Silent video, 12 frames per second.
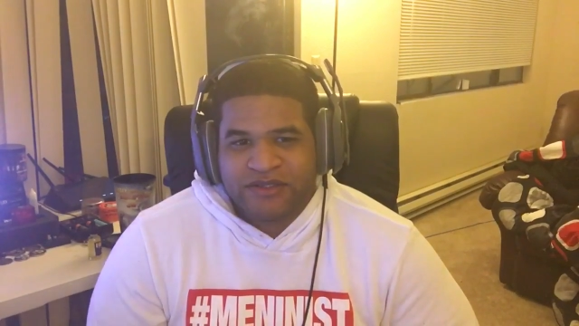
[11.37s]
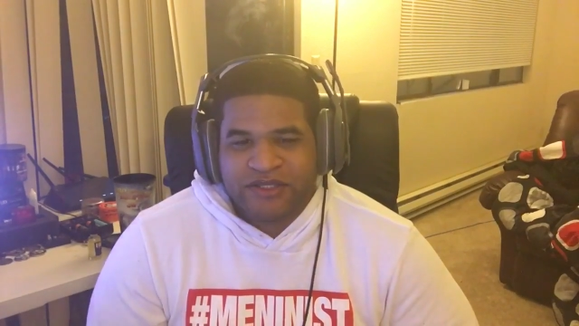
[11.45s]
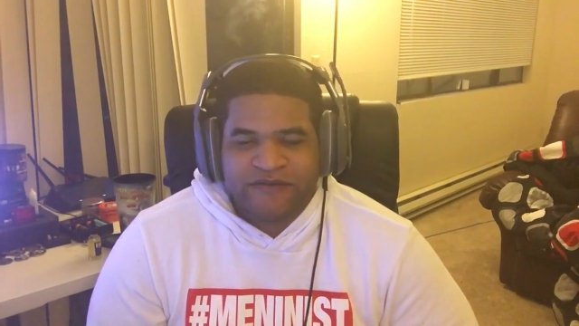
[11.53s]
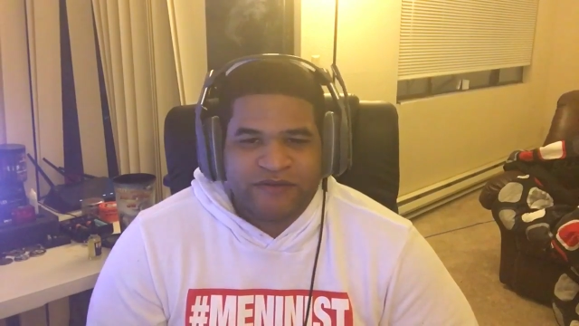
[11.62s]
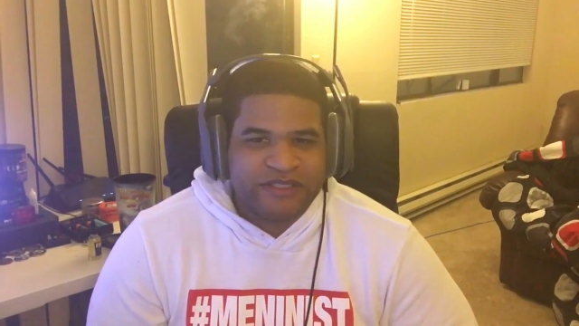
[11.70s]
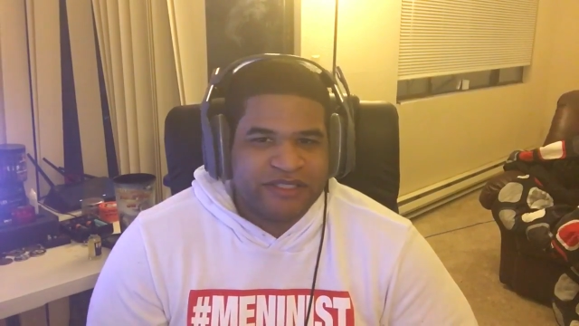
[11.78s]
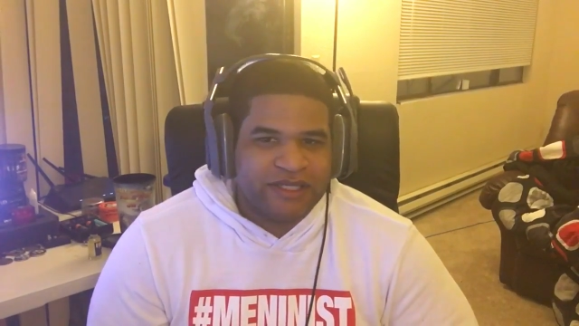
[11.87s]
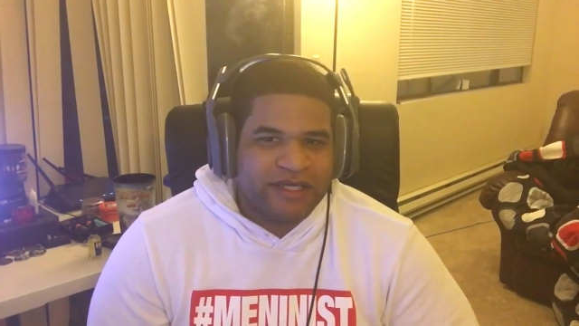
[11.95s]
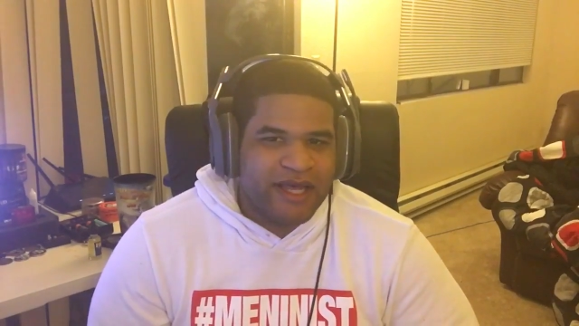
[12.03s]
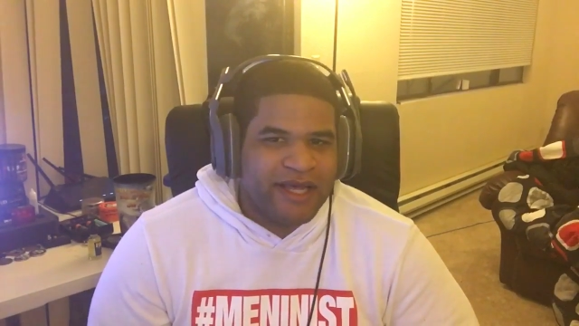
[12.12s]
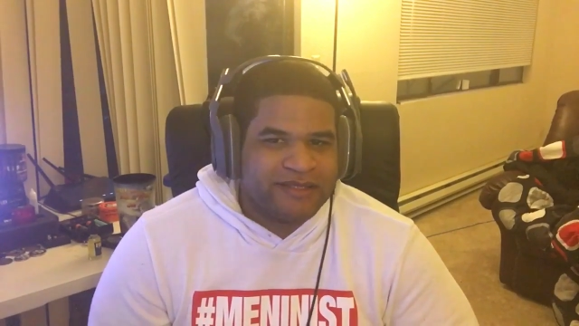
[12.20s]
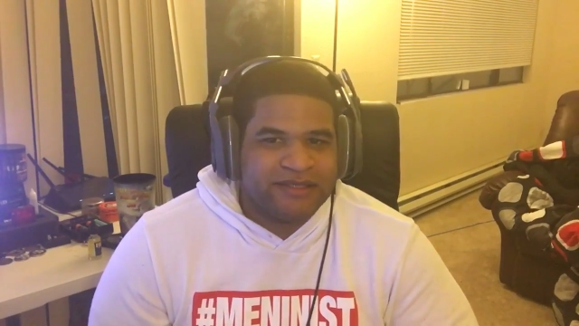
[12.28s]
different shit
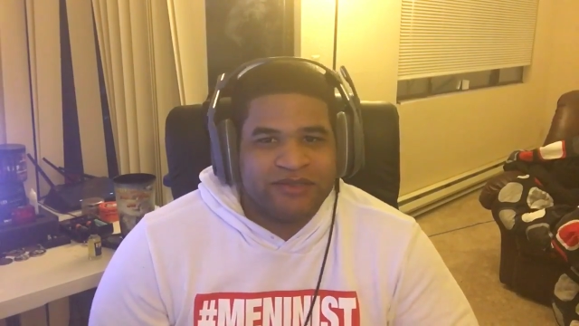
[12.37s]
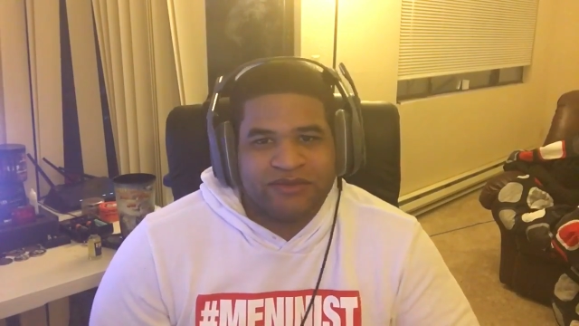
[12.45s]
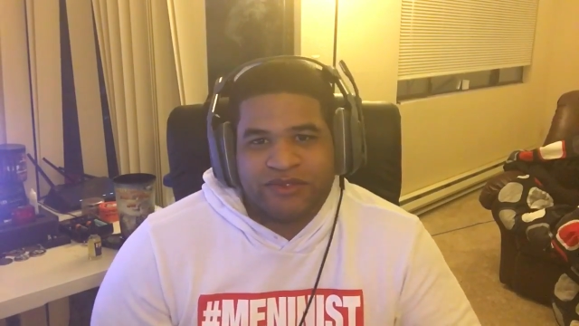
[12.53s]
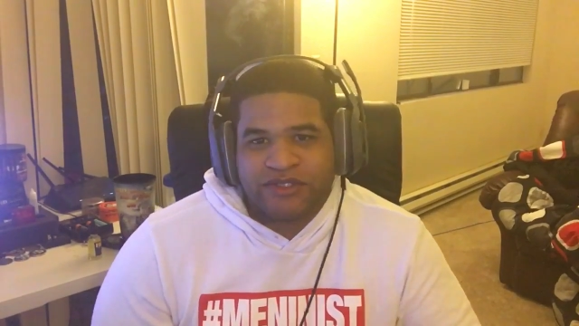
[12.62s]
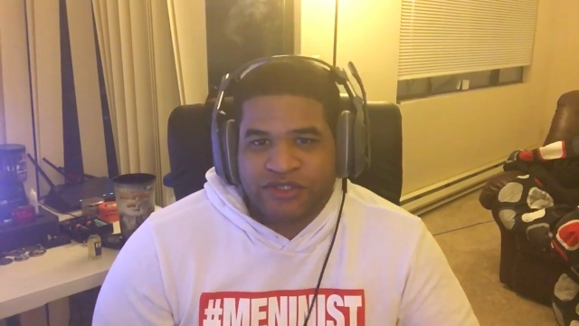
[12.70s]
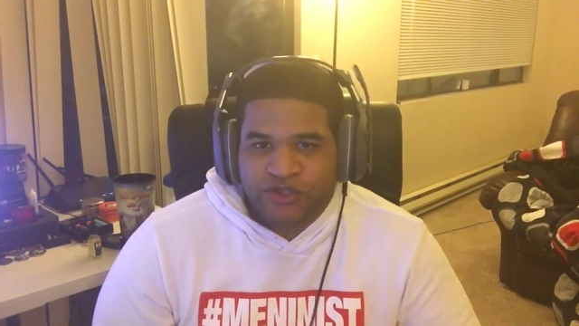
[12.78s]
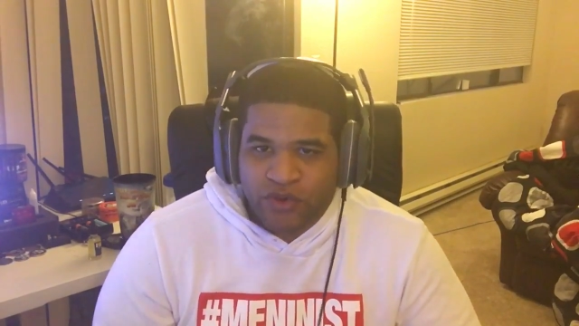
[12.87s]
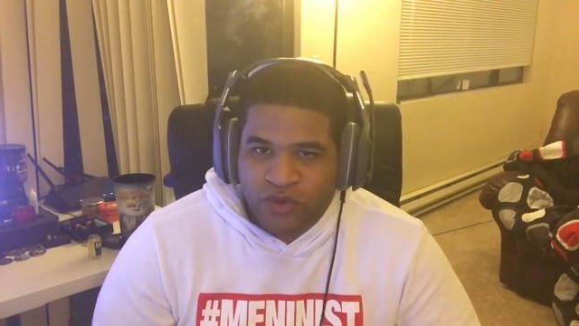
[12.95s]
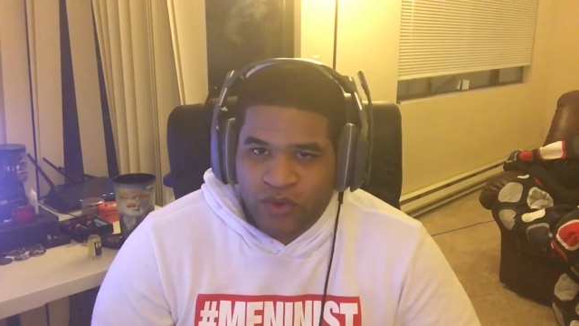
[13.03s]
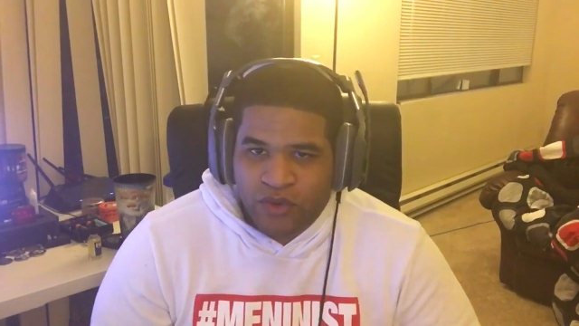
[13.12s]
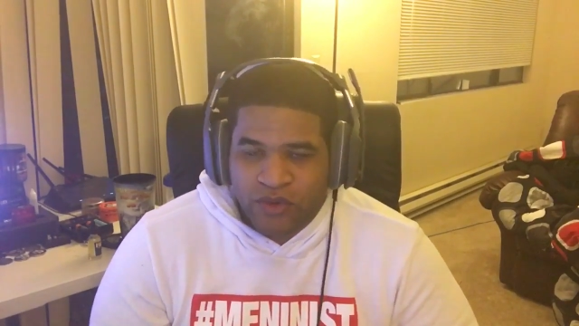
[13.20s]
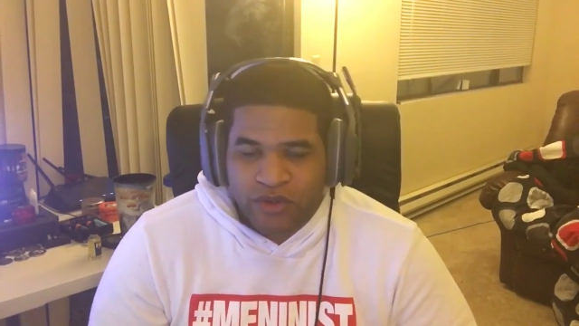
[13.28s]
that has to do with
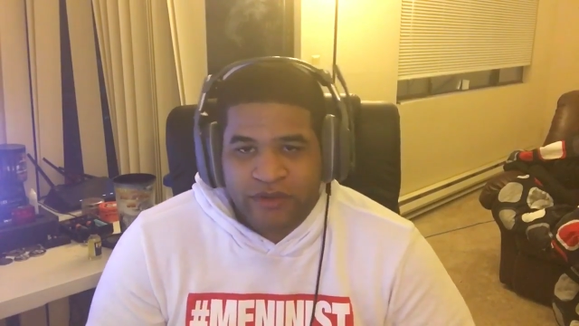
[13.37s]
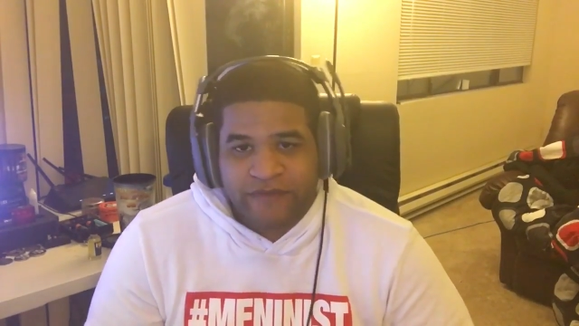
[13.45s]
store,